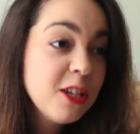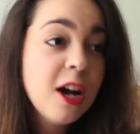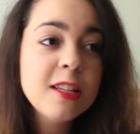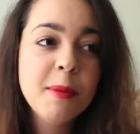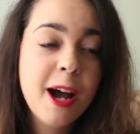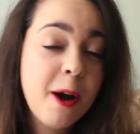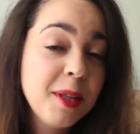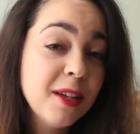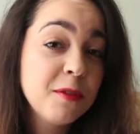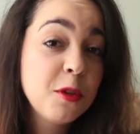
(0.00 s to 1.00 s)
He talked about how
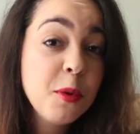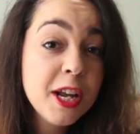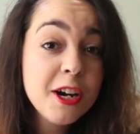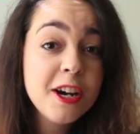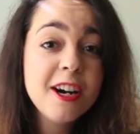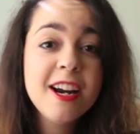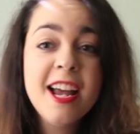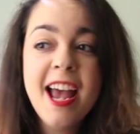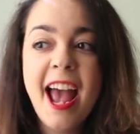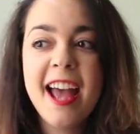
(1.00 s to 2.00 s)
he loved Twitter,
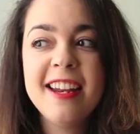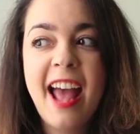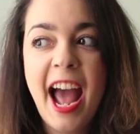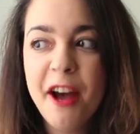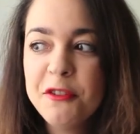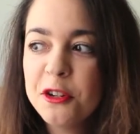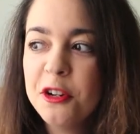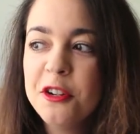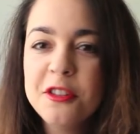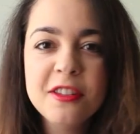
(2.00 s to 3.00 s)
and
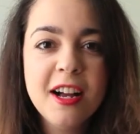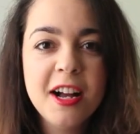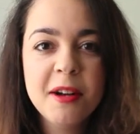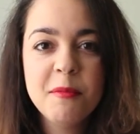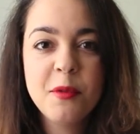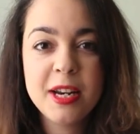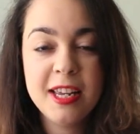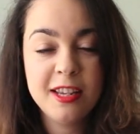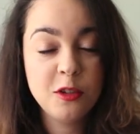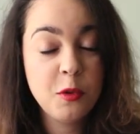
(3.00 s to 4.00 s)
after when
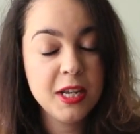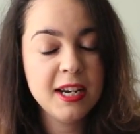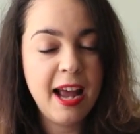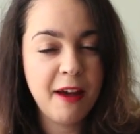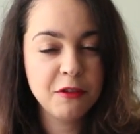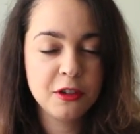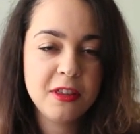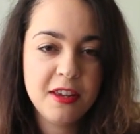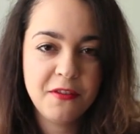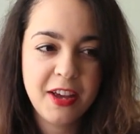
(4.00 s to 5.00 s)
he tweeted after
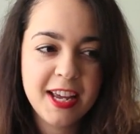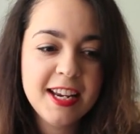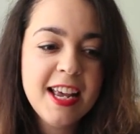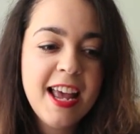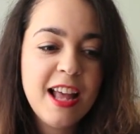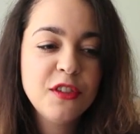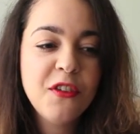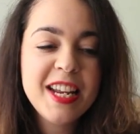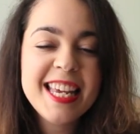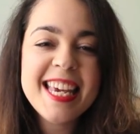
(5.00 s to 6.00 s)
the event, it's
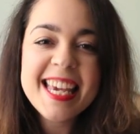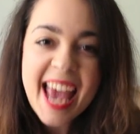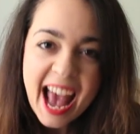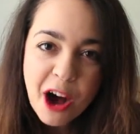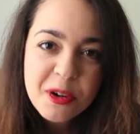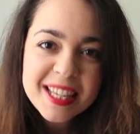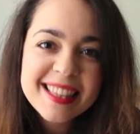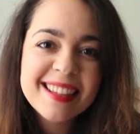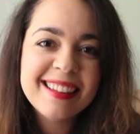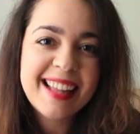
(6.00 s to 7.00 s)
funny, he
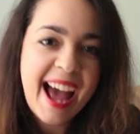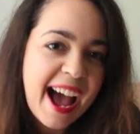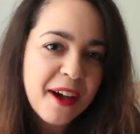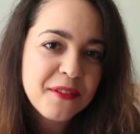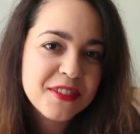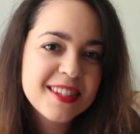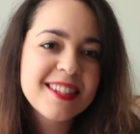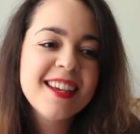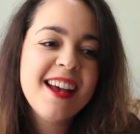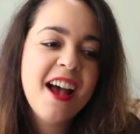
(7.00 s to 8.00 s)
counted the laughs